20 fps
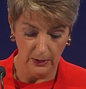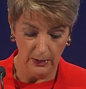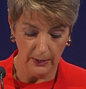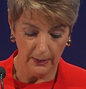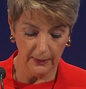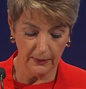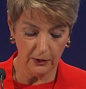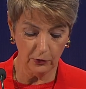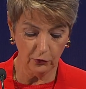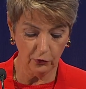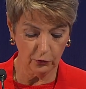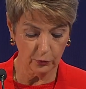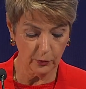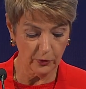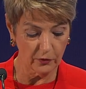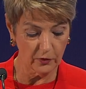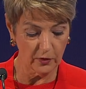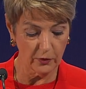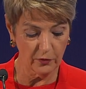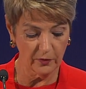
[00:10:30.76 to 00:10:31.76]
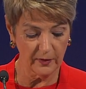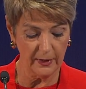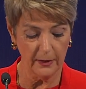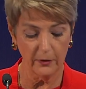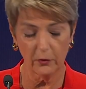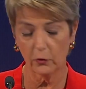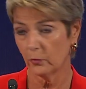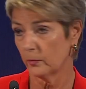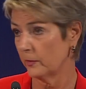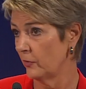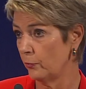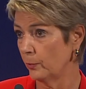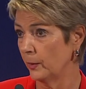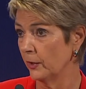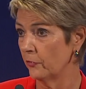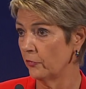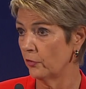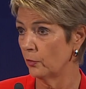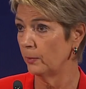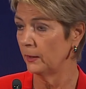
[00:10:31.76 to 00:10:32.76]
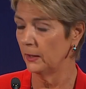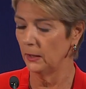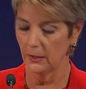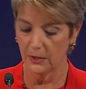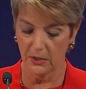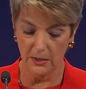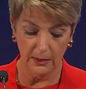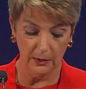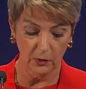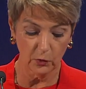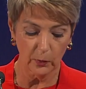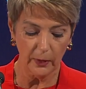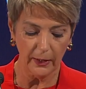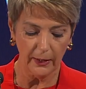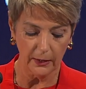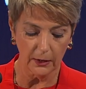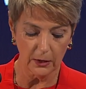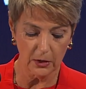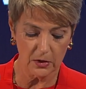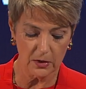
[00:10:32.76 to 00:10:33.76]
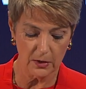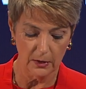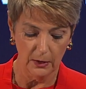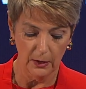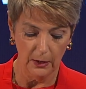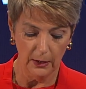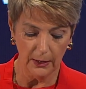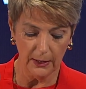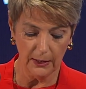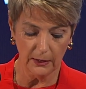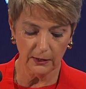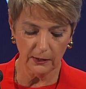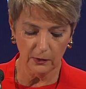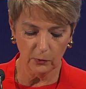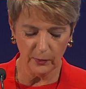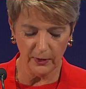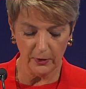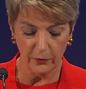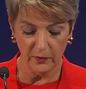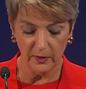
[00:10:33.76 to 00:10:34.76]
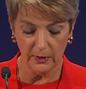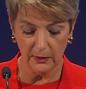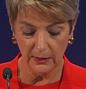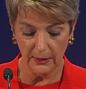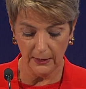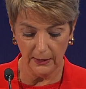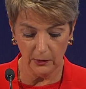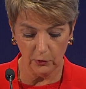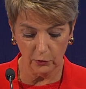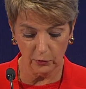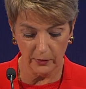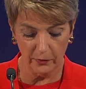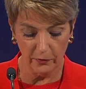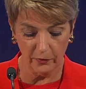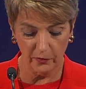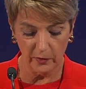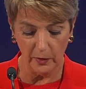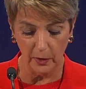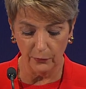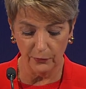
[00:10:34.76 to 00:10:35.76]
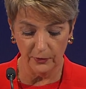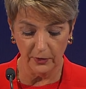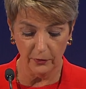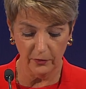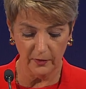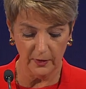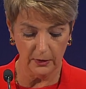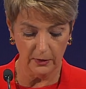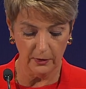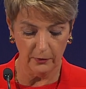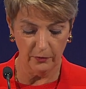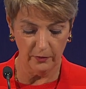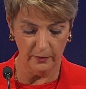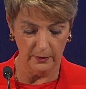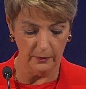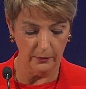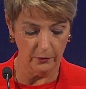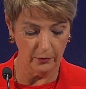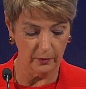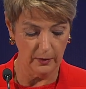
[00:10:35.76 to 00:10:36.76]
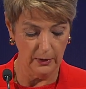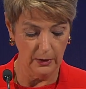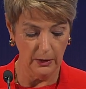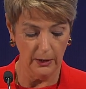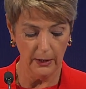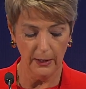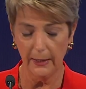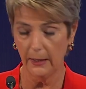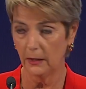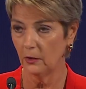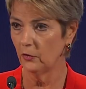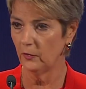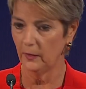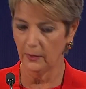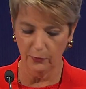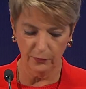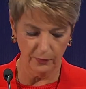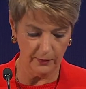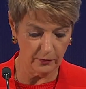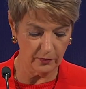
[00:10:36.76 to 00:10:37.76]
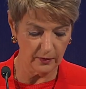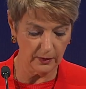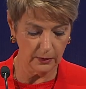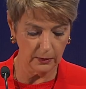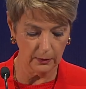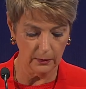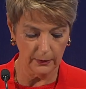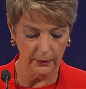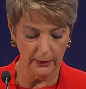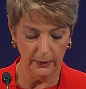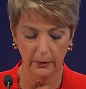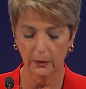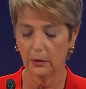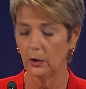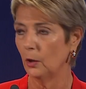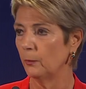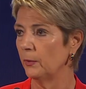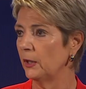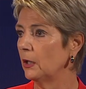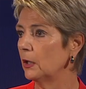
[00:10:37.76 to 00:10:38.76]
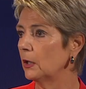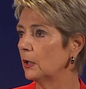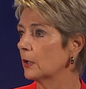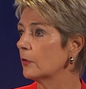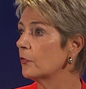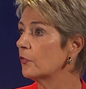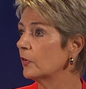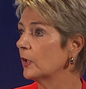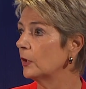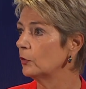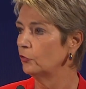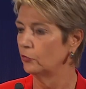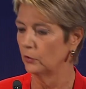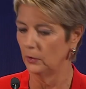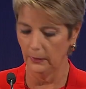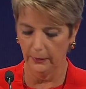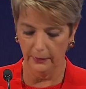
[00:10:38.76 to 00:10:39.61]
It ensures the state's responsibility to act and invest in the interests of the citizens and their physical, economic, and social